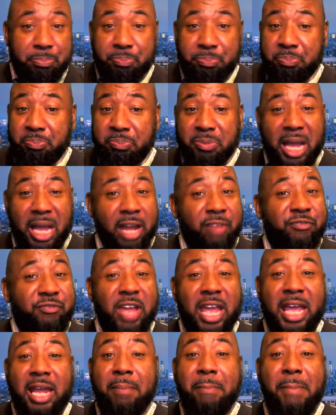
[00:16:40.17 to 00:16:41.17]
Not a
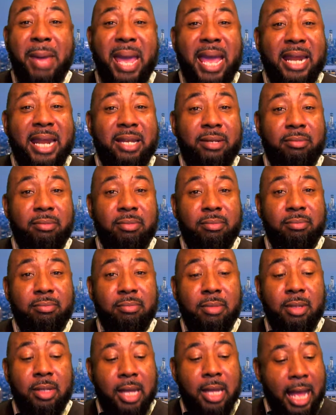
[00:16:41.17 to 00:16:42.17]
fan of Bannon.
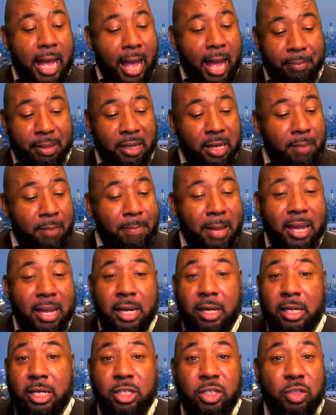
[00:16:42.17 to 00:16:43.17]
I believe
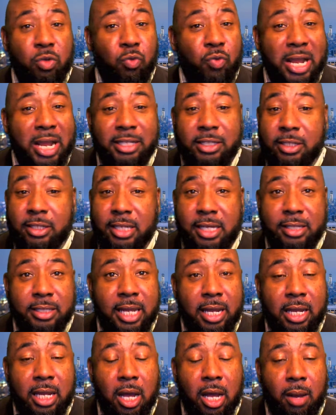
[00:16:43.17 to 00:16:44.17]
Bannon is racist as
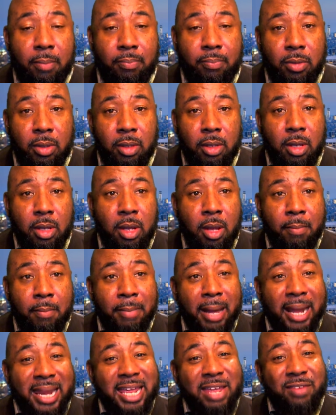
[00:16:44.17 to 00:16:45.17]
they come.
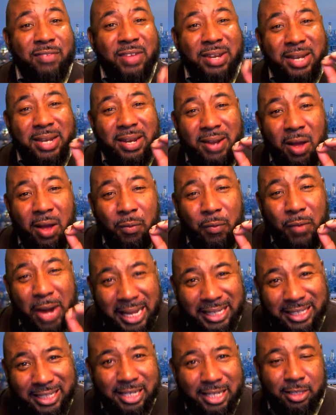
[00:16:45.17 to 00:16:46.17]
But even a
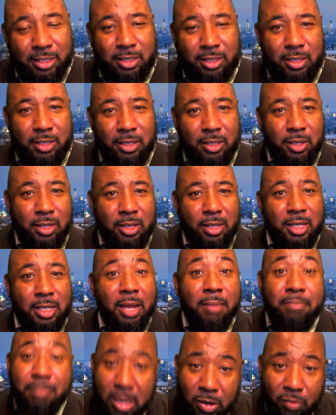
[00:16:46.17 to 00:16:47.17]
racist
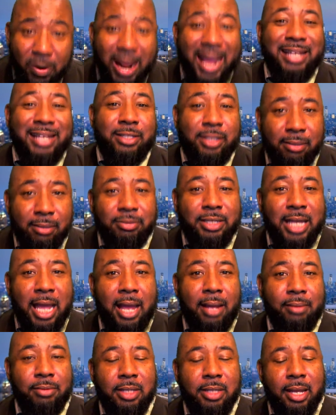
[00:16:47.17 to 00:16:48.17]
can be right
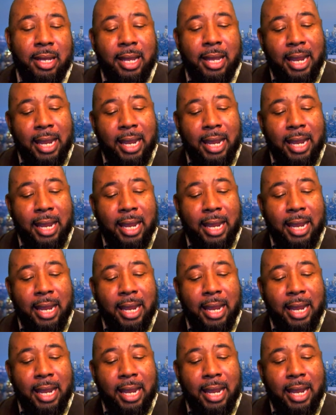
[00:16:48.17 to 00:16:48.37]
sometimes.